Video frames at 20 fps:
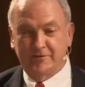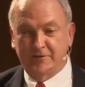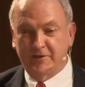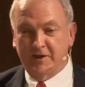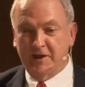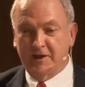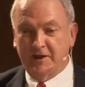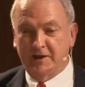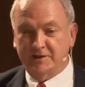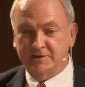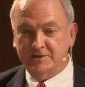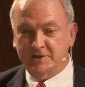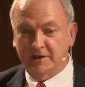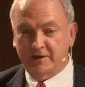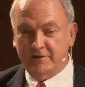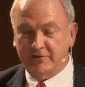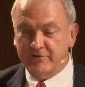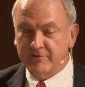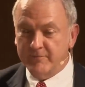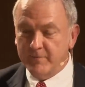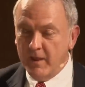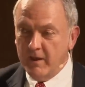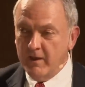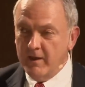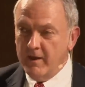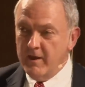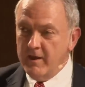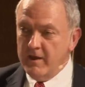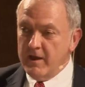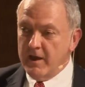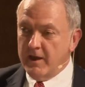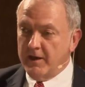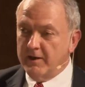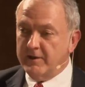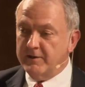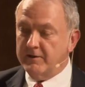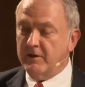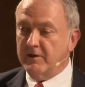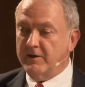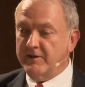and the NHS. And
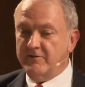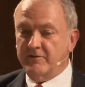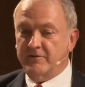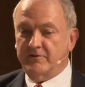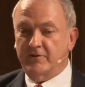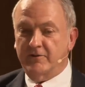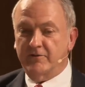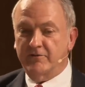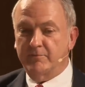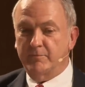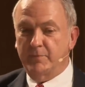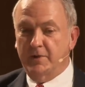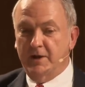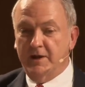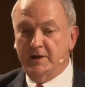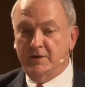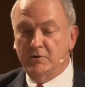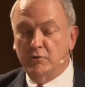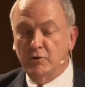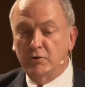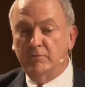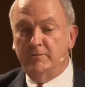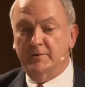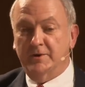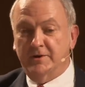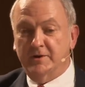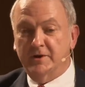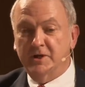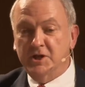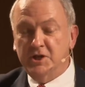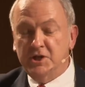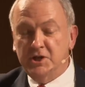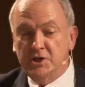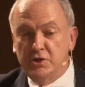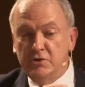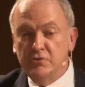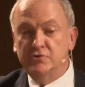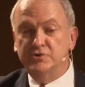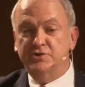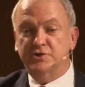I'd like to just pay Norman
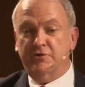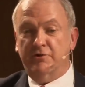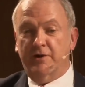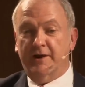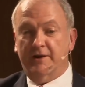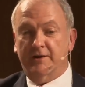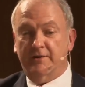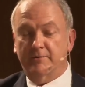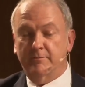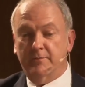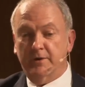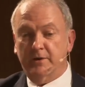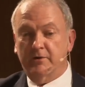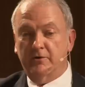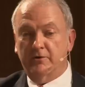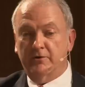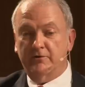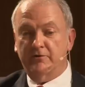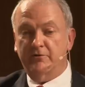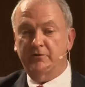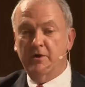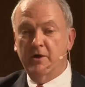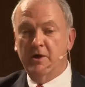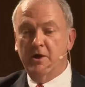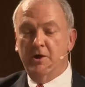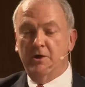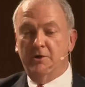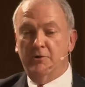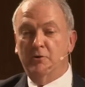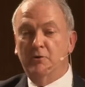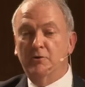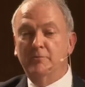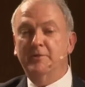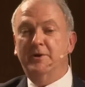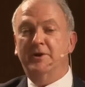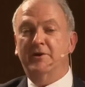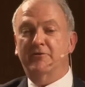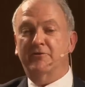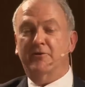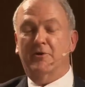huge credit, because
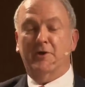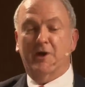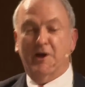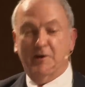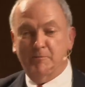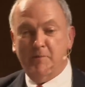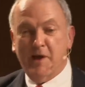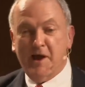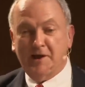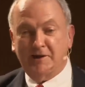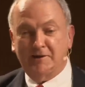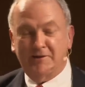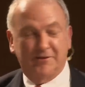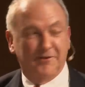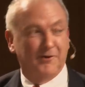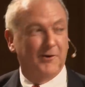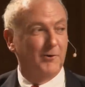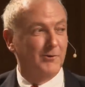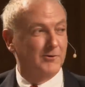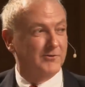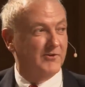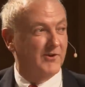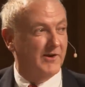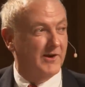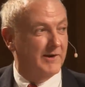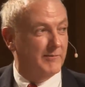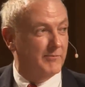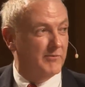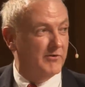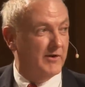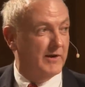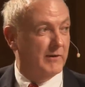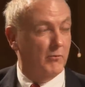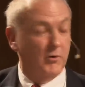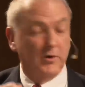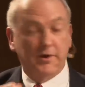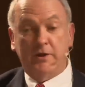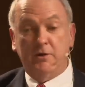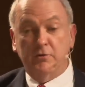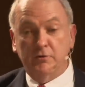Norman is on our back the whole time saying,
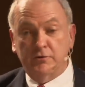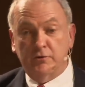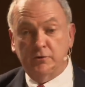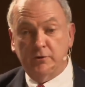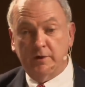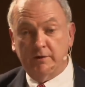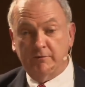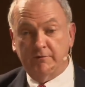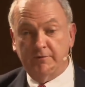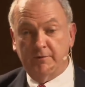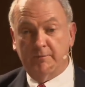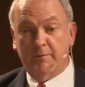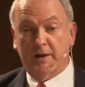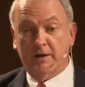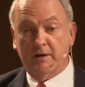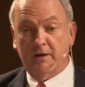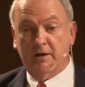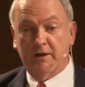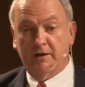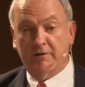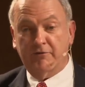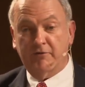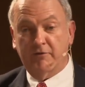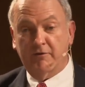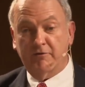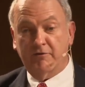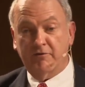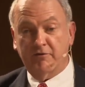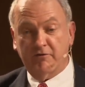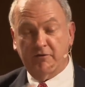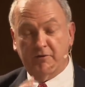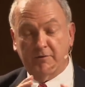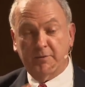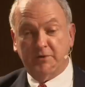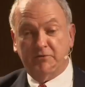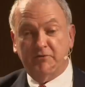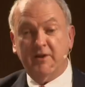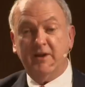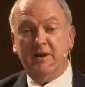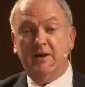what are you doing for mental health services? So the
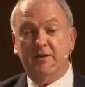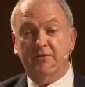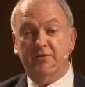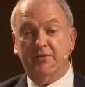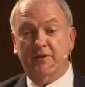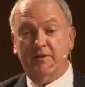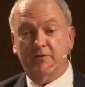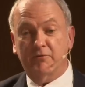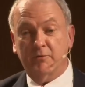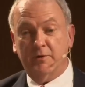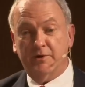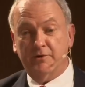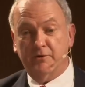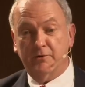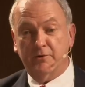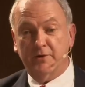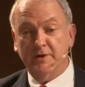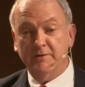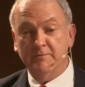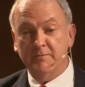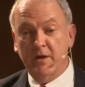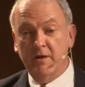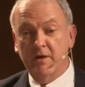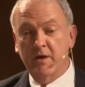particular things we're doing